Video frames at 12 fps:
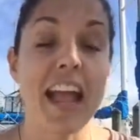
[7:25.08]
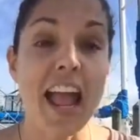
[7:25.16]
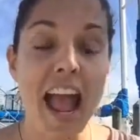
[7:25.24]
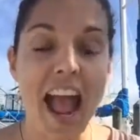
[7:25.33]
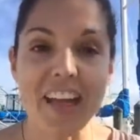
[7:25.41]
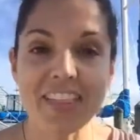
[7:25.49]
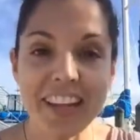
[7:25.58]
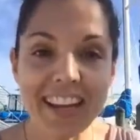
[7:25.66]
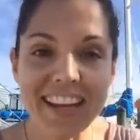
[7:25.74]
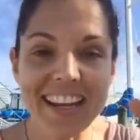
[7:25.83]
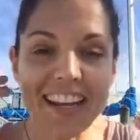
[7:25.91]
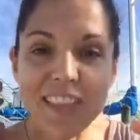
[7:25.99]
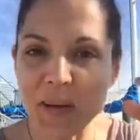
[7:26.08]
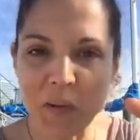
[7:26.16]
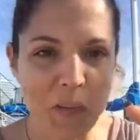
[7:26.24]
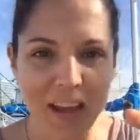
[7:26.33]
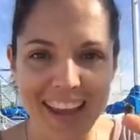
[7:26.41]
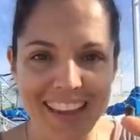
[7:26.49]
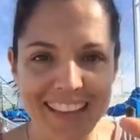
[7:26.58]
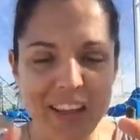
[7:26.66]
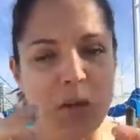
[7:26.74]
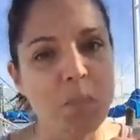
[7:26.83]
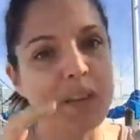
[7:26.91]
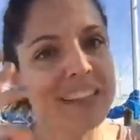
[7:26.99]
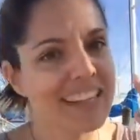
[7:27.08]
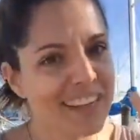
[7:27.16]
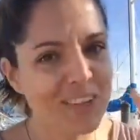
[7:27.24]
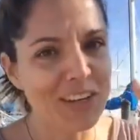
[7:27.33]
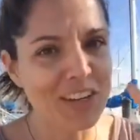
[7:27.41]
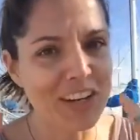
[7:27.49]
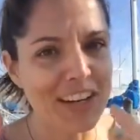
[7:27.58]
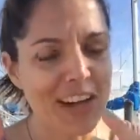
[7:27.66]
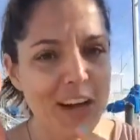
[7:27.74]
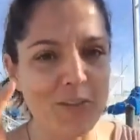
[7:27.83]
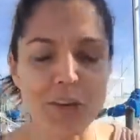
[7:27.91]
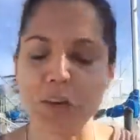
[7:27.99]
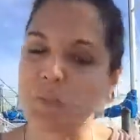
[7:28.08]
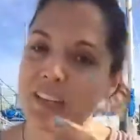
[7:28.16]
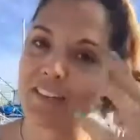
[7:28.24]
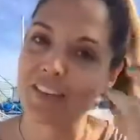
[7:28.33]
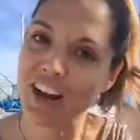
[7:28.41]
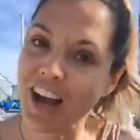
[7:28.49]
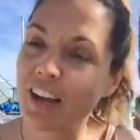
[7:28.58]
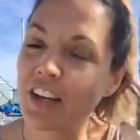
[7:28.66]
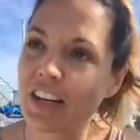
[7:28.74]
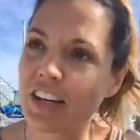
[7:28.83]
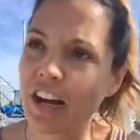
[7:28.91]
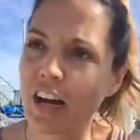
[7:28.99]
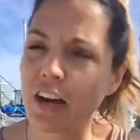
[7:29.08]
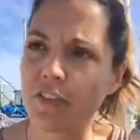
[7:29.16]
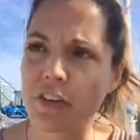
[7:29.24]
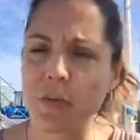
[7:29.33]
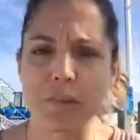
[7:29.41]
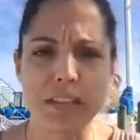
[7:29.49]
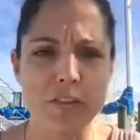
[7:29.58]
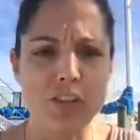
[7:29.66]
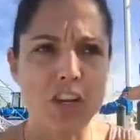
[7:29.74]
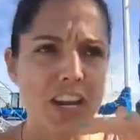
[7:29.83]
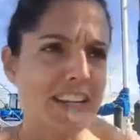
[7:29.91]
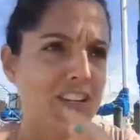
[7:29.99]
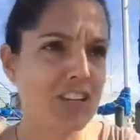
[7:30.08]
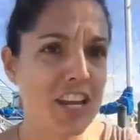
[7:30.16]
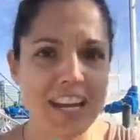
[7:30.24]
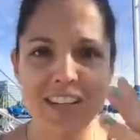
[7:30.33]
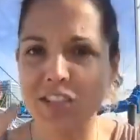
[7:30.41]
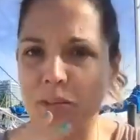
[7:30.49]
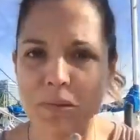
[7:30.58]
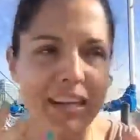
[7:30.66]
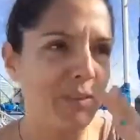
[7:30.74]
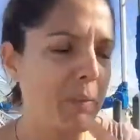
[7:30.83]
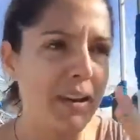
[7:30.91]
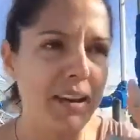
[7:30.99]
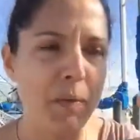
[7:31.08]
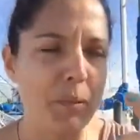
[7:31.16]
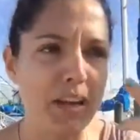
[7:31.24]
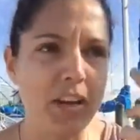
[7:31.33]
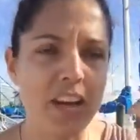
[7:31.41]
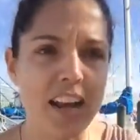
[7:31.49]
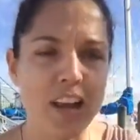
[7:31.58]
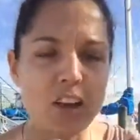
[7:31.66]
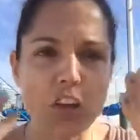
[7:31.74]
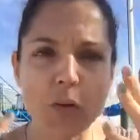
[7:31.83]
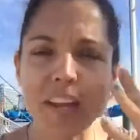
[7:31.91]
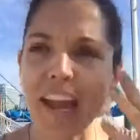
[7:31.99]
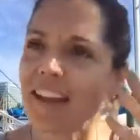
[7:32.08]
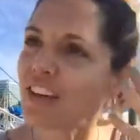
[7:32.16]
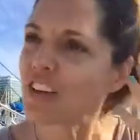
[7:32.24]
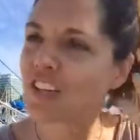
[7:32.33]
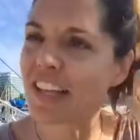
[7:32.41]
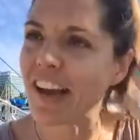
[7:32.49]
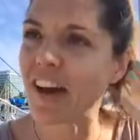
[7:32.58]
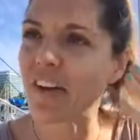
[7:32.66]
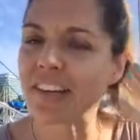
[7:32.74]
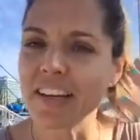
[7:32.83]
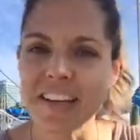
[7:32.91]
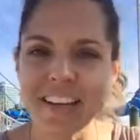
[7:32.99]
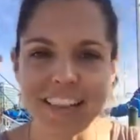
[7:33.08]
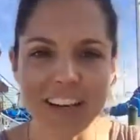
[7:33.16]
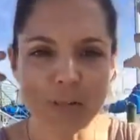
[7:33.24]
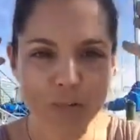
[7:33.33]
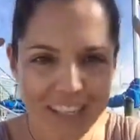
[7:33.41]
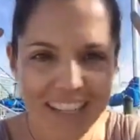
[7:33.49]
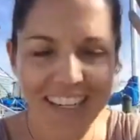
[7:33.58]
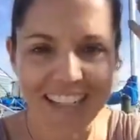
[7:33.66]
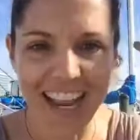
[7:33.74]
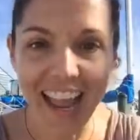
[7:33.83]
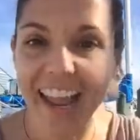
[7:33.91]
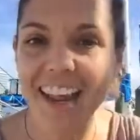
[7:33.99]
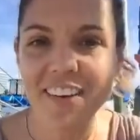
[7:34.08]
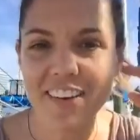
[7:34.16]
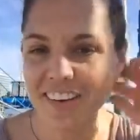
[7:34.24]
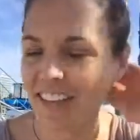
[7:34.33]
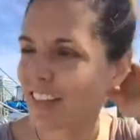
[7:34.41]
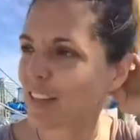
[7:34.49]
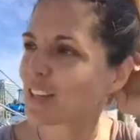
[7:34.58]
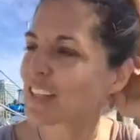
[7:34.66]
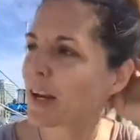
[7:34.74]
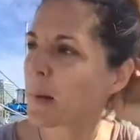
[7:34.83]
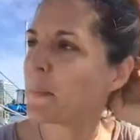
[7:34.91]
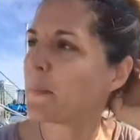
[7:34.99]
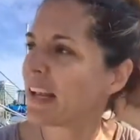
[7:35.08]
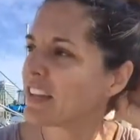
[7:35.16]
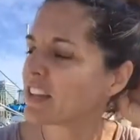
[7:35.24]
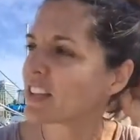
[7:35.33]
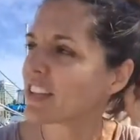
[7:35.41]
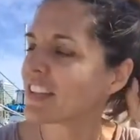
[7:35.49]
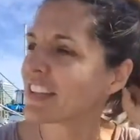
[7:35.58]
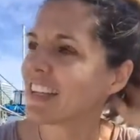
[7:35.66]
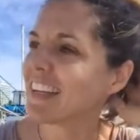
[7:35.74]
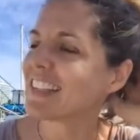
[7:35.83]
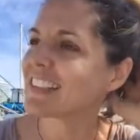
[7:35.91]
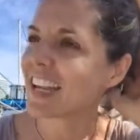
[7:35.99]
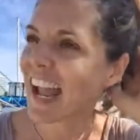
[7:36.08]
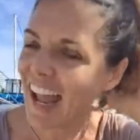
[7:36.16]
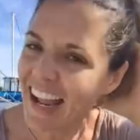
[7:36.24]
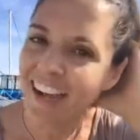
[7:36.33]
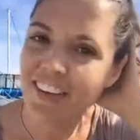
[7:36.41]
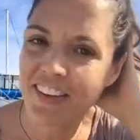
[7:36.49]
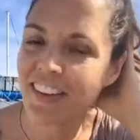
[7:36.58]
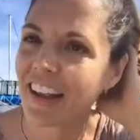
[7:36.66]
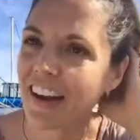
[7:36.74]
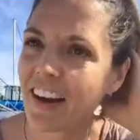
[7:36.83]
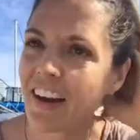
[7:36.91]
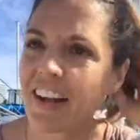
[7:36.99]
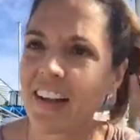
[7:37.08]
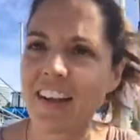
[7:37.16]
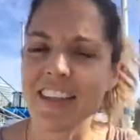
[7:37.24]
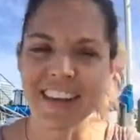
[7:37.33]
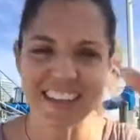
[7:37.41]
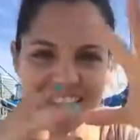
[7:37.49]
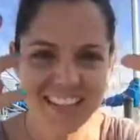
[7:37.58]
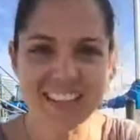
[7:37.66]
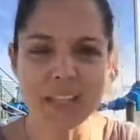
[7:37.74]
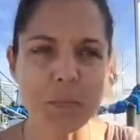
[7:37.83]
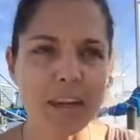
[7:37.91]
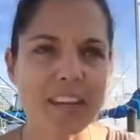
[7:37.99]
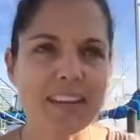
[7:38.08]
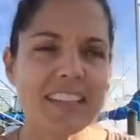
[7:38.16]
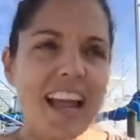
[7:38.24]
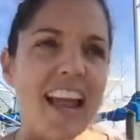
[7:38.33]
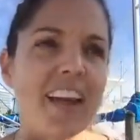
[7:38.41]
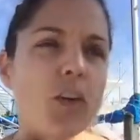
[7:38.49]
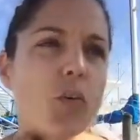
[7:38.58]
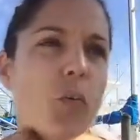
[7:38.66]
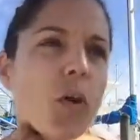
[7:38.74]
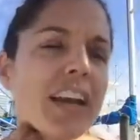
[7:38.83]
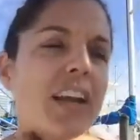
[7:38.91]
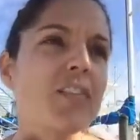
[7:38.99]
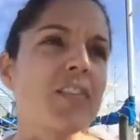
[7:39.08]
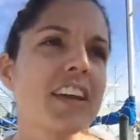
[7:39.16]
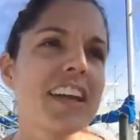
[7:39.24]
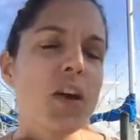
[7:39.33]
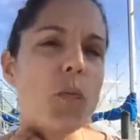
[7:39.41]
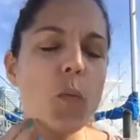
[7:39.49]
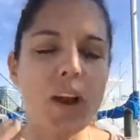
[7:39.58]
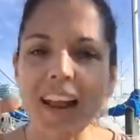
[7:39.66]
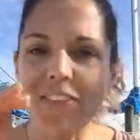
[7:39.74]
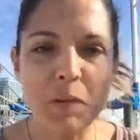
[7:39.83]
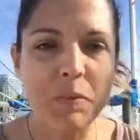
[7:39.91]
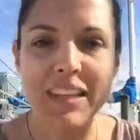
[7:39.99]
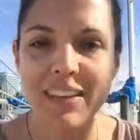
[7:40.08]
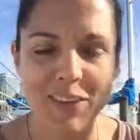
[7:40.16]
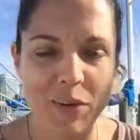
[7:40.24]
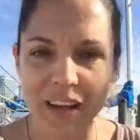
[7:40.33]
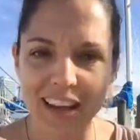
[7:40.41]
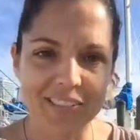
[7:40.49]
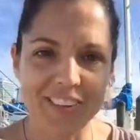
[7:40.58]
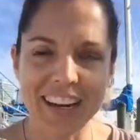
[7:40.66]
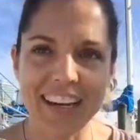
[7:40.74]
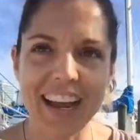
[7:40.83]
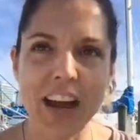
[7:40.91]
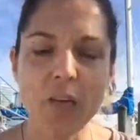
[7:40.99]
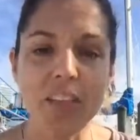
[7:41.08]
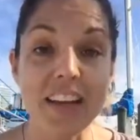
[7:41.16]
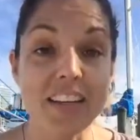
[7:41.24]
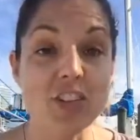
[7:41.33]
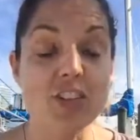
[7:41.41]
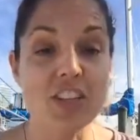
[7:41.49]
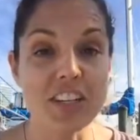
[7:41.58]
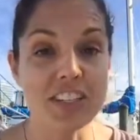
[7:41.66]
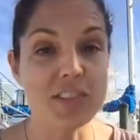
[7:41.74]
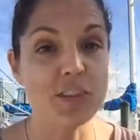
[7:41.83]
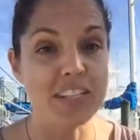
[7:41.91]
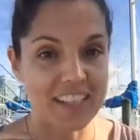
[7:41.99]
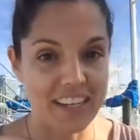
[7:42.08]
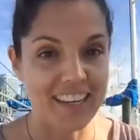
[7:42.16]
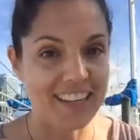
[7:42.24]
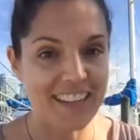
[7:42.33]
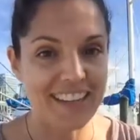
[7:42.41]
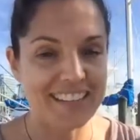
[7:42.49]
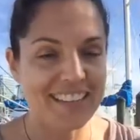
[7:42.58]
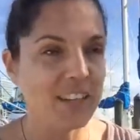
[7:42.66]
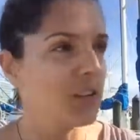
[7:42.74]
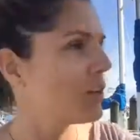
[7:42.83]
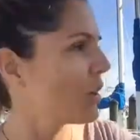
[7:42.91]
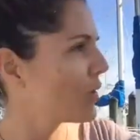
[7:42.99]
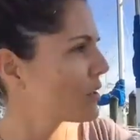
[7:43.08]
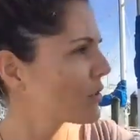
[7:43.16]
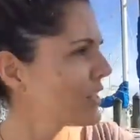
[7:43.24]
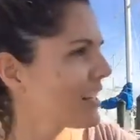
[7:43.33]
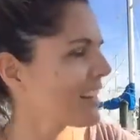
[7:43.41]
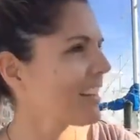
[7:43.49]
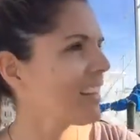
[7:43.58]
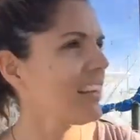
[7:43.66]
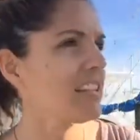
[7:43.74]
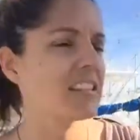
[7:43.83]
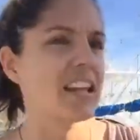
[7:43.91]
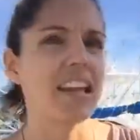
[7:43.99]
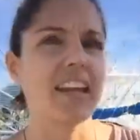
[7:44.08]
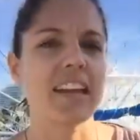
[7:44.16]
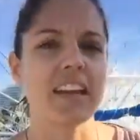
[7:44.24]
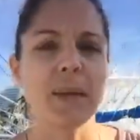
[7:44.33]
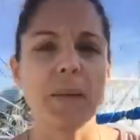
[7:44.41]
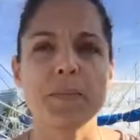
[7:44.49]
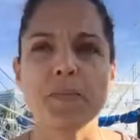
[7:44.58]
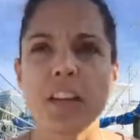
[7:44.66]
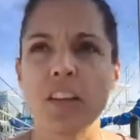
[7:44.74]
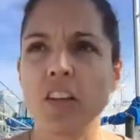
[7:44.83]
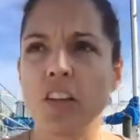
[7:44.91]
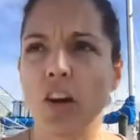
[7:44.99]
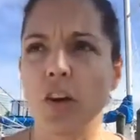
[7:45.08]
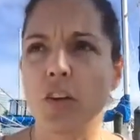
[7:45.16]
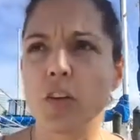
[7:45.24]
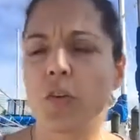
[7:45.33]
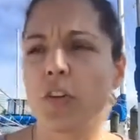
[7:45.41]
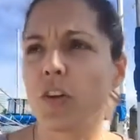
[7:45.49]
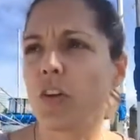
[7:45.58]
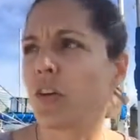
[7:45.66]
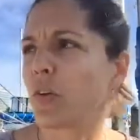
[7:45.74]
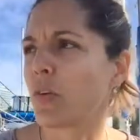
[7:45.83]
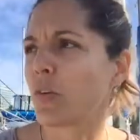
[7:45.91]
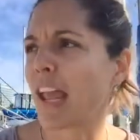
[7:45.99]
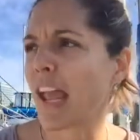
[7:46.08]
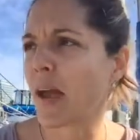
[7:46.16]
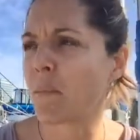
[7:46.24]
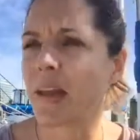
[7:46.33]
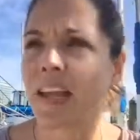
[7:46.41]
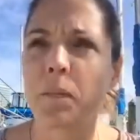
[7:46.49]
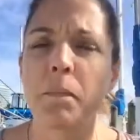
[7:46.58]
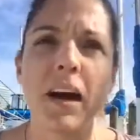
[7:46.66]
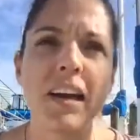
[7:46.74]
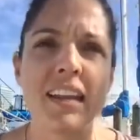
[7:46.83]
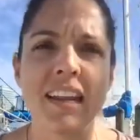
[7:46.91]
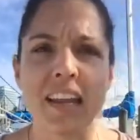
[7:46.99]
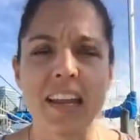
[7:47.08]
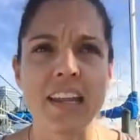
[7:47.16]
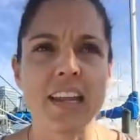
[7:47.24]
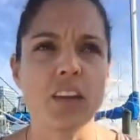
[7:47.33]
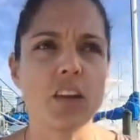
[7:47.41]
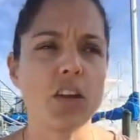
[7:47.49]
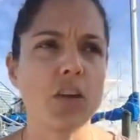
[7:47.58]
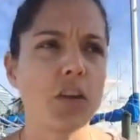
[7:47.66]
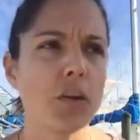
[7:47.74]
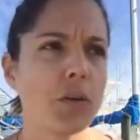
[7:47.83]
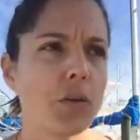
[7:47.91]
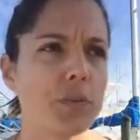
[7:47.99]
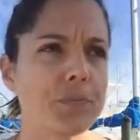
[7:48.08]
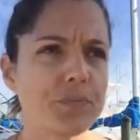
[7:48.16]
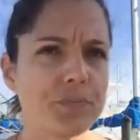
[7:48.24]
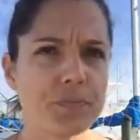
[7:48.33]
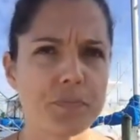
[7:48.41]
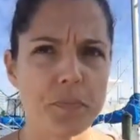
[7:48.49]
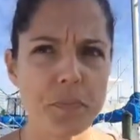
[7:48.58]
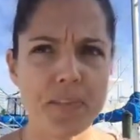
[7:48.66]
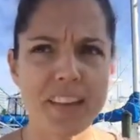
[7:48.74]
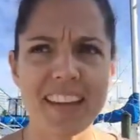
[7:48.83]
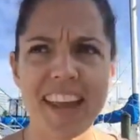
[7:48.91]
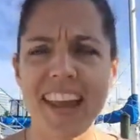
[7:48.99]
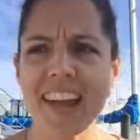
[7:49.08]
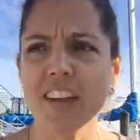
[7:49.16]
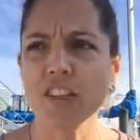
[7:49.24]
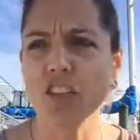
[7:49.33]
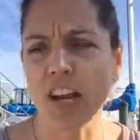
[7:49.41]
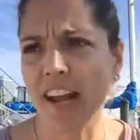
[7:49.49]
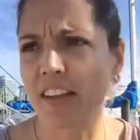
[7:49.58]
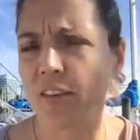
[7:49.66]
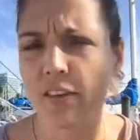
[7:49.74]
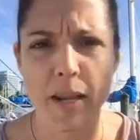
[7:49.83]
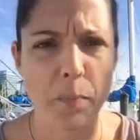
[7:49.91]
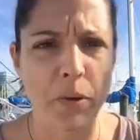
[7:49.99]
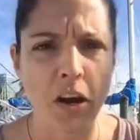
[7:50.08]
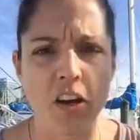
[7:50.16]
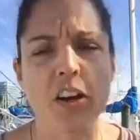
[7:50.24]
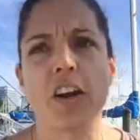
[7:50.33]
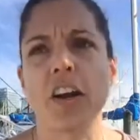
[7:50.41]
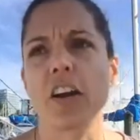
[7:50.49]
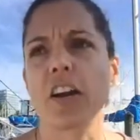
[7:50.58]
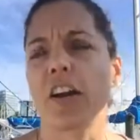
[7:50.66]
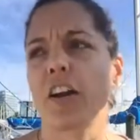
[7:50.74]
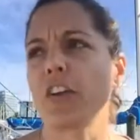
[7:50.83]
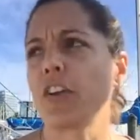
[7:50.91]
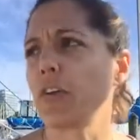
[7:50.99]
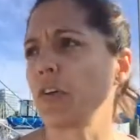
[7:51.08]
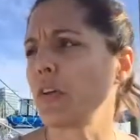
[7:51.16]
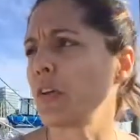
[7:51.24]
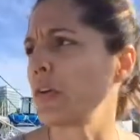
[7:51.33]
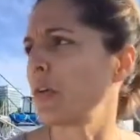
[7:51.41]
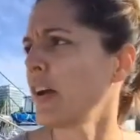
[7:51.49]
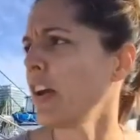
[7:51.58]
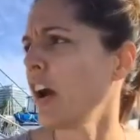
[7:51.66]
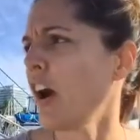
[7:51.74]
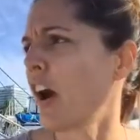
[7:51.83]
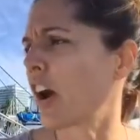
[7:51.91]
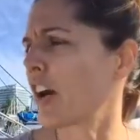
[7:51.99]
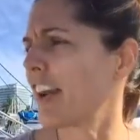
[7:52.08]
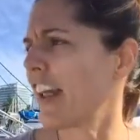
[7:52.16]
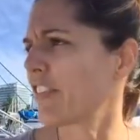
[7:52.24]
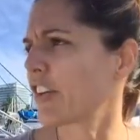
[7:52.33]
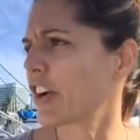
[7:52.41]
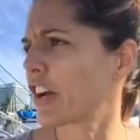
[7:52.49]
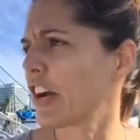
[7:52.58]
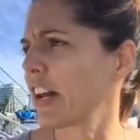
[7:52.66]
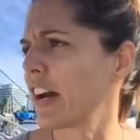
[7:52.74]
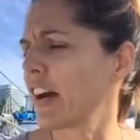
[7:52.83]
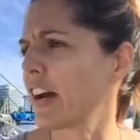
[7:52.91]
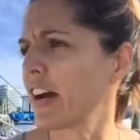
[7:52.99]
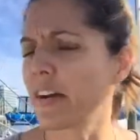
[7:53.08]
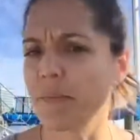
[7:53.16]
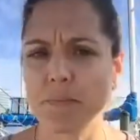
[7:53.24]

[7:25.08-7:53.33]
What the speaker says: And like either way, like you believe you're good enough or you believe you're not good enough or you believe you're trying to change the belief about not being good. And you get yourself like really tangled. Like there's like a mental tangle there that needs to be untangled. What if whatever belief you have right now that is just ridiculous and you know it's ridiculous, like, you know, you can't make money, you can't attract the right partner, you are never gonna